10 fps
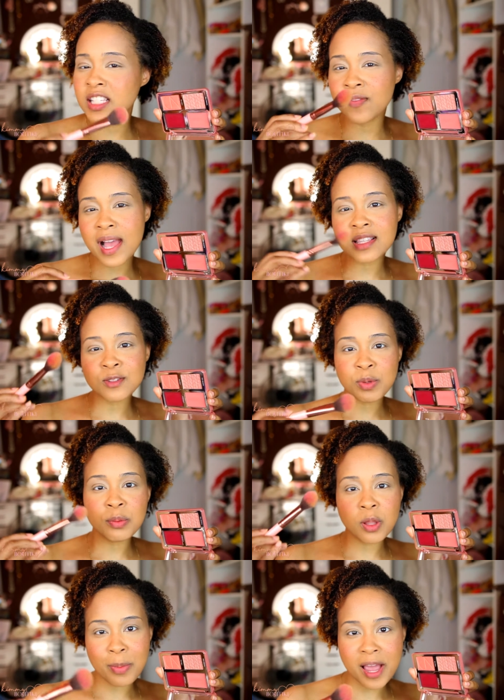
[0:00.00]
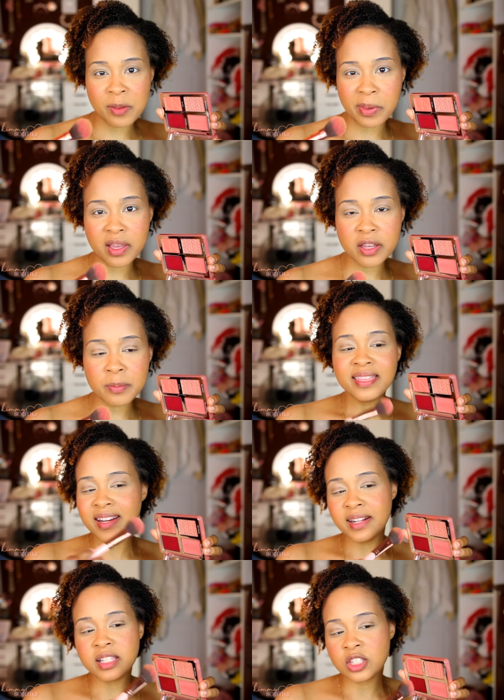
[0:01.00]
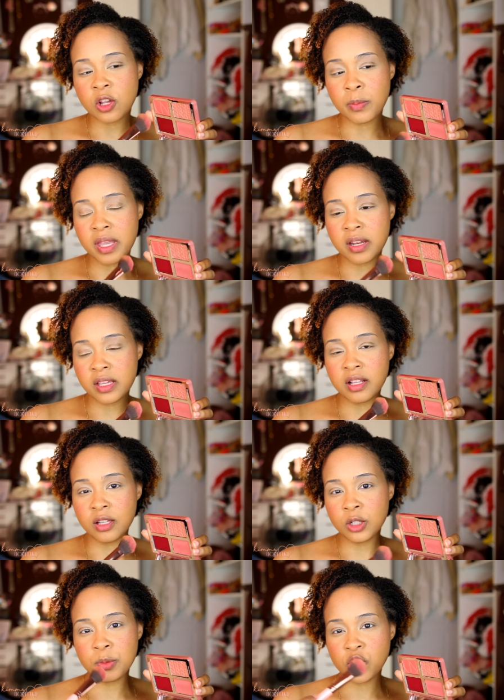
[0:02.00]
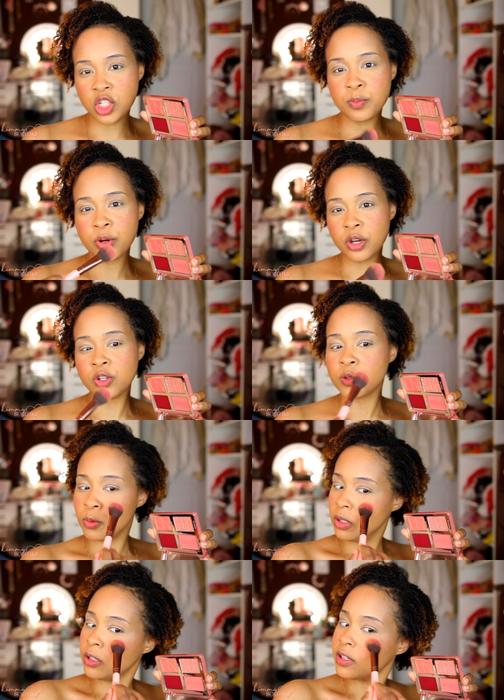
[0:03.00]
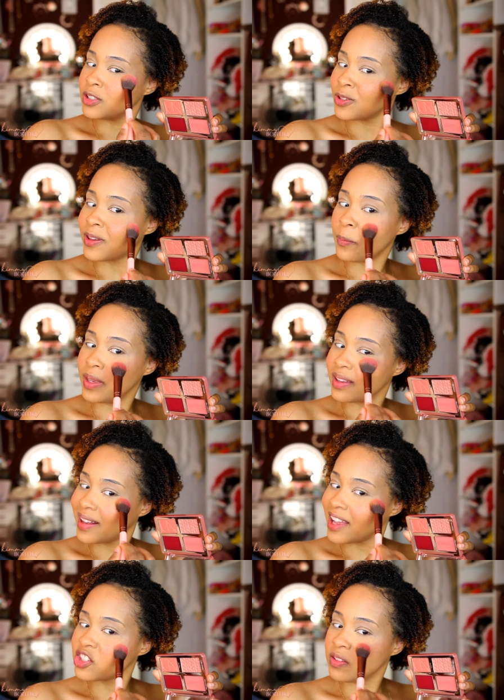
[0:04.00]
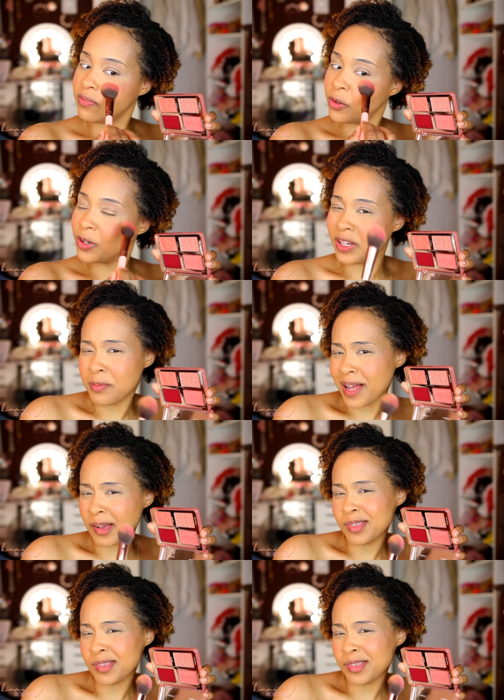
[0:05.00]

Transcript: And as fast as people are buying makeup, they need to start making it a little bit cheaper and smaller, so that we can actually feel good about